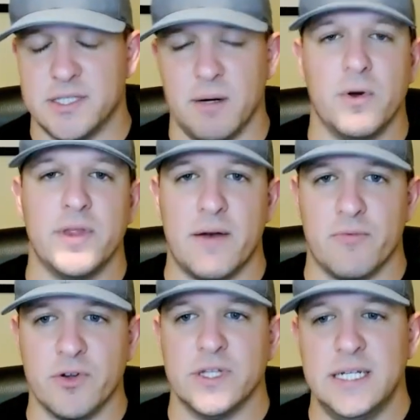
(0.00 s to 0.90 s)

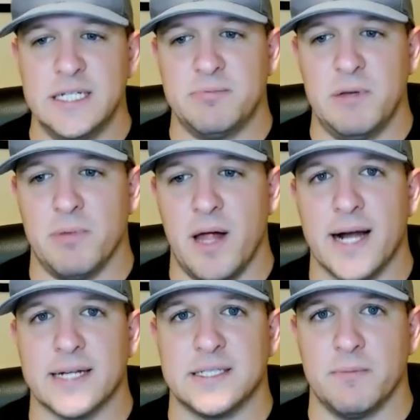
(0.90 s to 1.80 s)
Someone that really needs to be
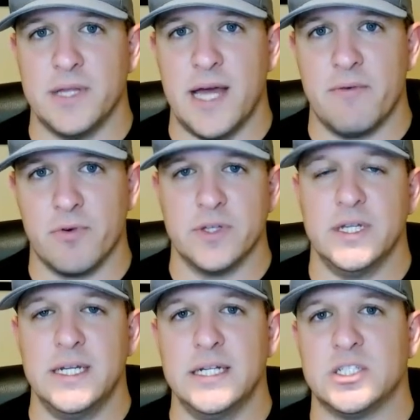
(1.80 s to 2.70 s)
blocked, someone that
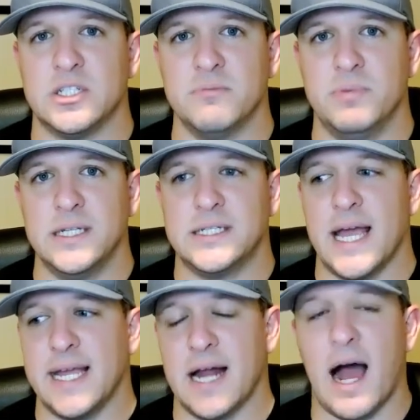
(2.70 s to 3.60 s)
really needs to
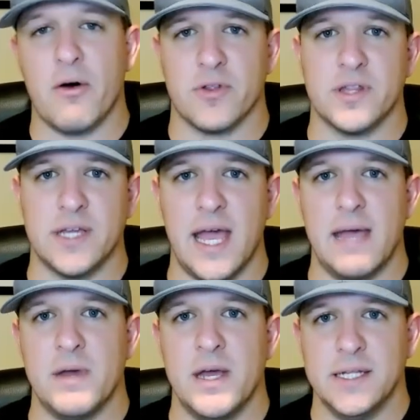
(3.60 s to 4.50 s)
be taken out of the
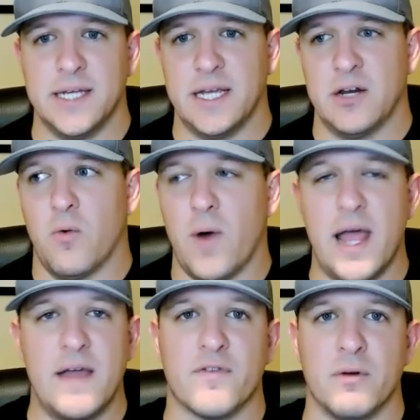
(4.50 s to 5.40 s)
game, taken
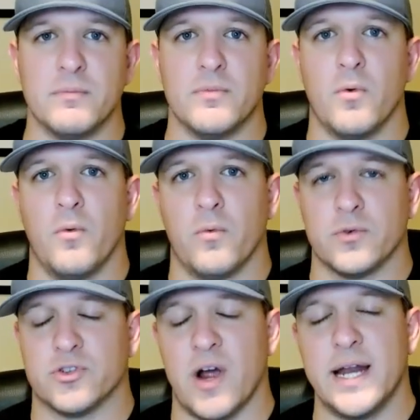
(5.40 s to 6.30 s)
away from
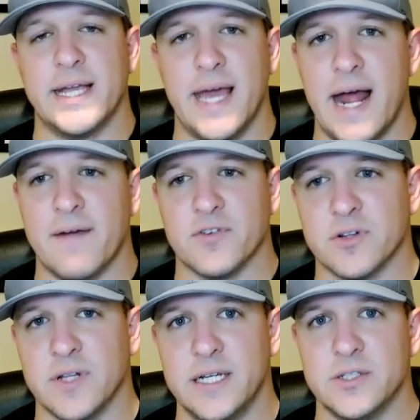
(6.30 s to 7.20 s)
trying to get
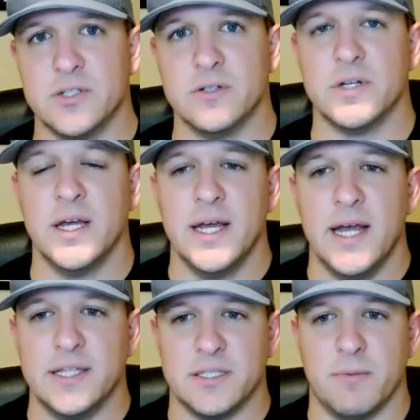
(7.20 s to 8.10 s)
after Clayton
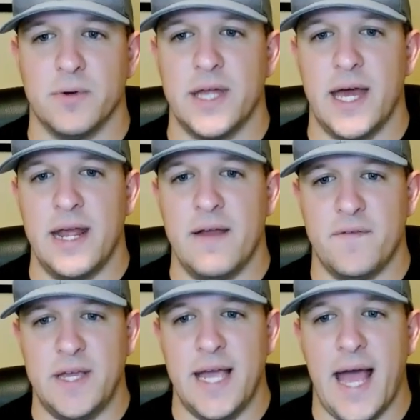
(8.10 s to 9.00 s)
Tune, and someone
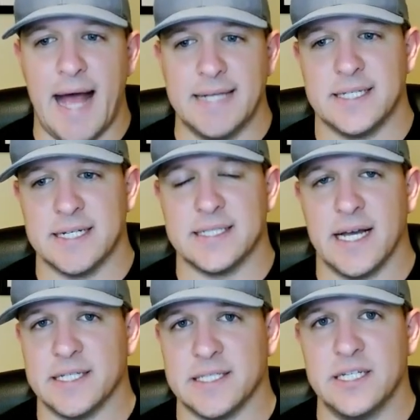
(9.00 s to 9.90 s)
that if he has
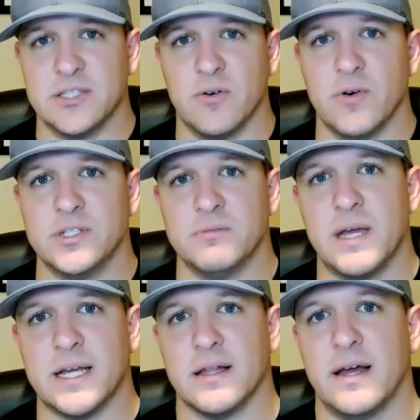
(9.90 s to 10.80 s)
success is
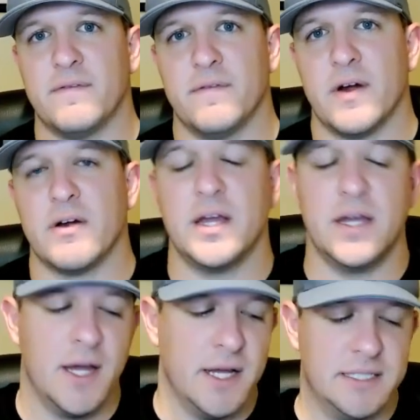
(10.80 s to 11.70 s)
going to make life
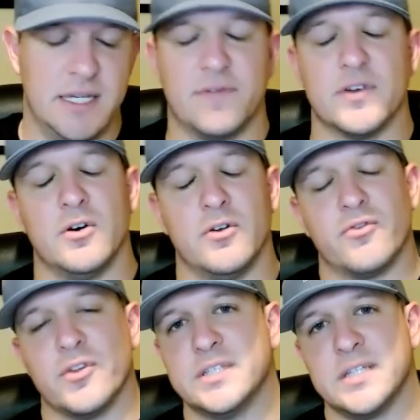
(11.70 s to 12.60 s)
very
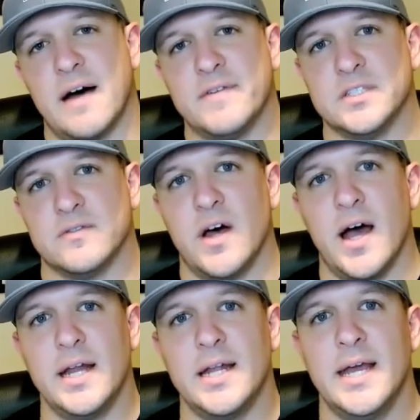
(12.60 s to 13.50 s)
difficult for this
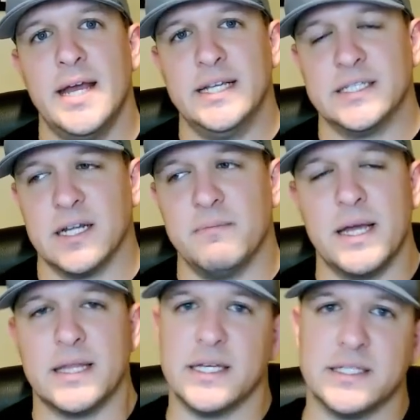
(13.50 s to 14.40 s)
offensive line. He's
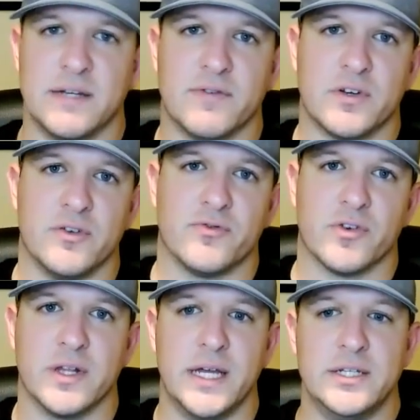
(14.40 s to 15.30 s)
going to make things
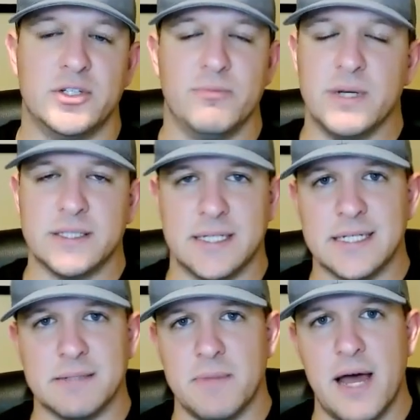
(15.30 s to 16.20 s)
difficult for Clayton Tune
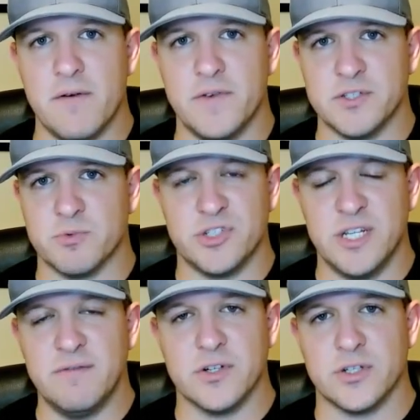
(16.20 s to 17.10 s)
because it doesn't matter if his
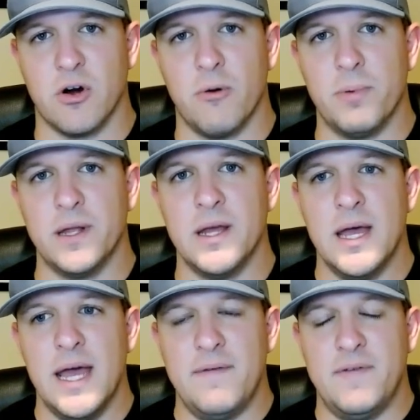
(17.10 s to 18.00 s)
receivers are
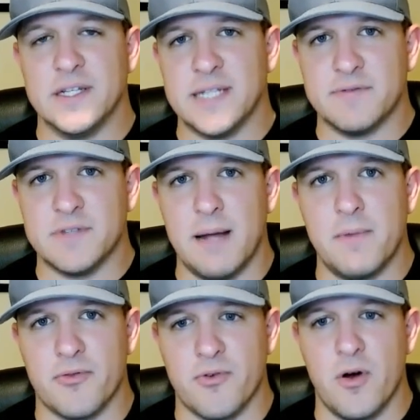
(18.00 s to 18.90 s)
open. If he doesn't have
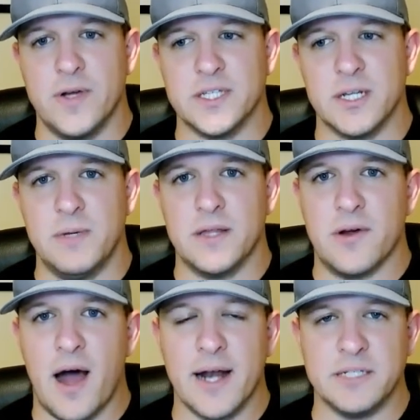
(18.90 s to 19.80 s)
time to throw, he's going
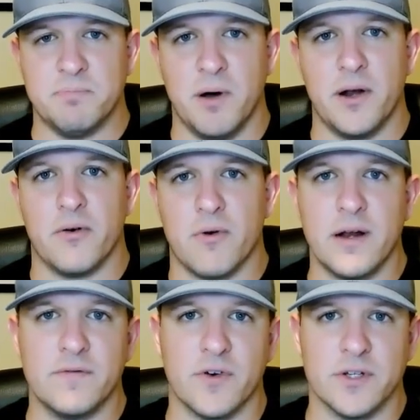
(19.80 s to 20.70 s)
to be either on his butt
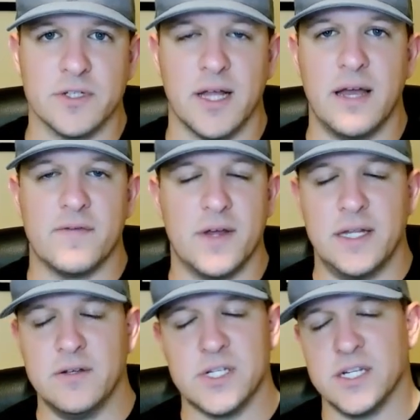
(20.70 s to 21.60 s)
or running for his
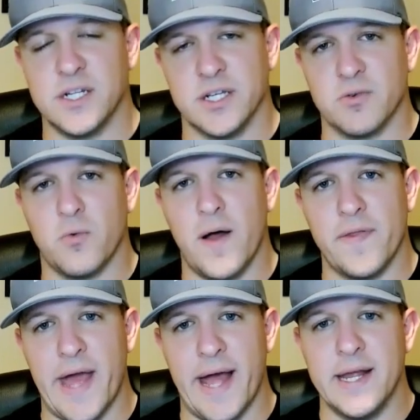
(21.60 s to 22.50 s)
life, and Houston
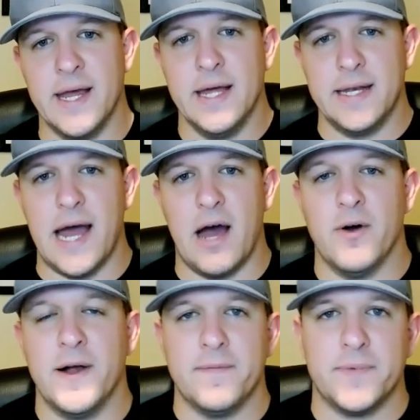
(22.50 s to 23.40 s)
doesn't want that.
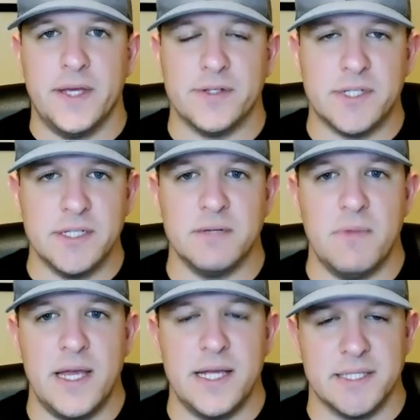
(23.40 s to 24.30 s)
Now,
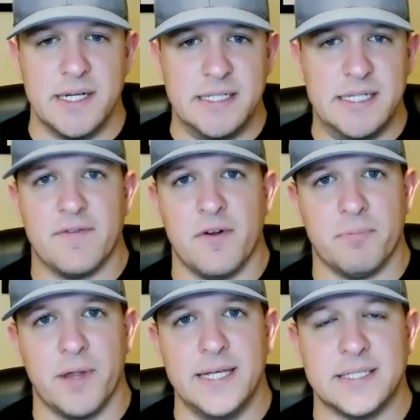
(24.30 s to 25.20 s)
Houston to me is in a
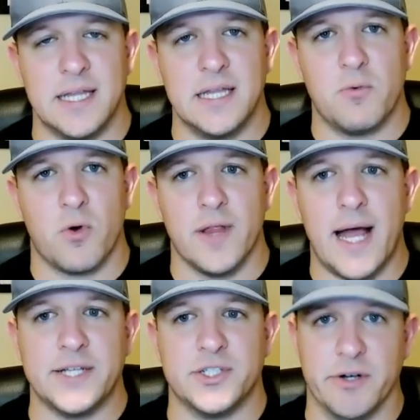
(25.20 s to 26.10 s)
different place than they
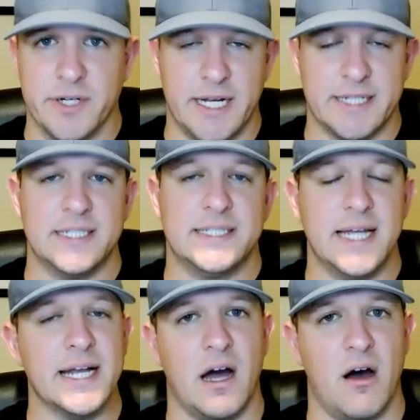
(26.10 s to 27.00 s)
were last year.
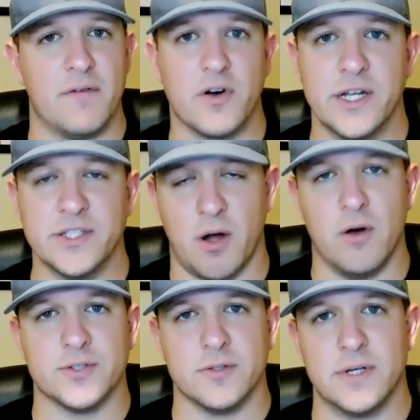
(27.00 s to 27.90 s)
Texas Tech, however,
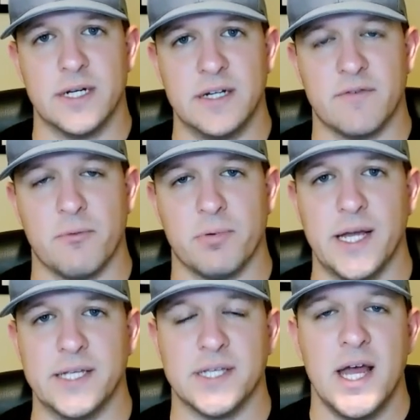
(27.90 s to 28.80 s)
is also in a
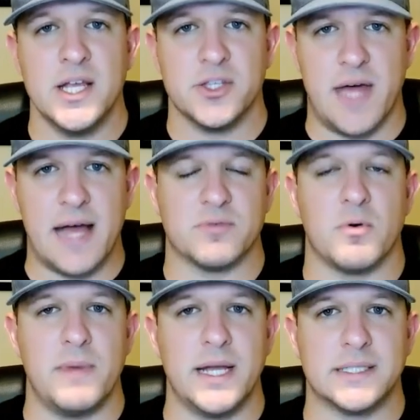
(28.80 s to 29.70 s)
different place. So
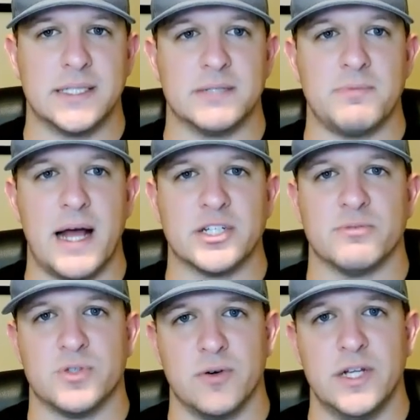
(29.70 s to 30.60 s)
that's what makes this
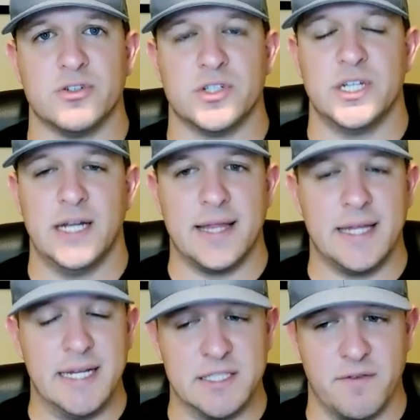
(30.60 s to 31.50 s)
matchup so
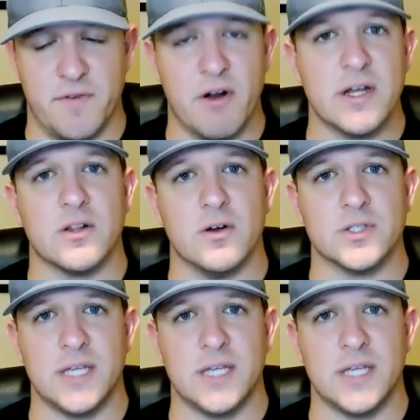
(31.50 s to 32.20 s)
interesting. I think it's a very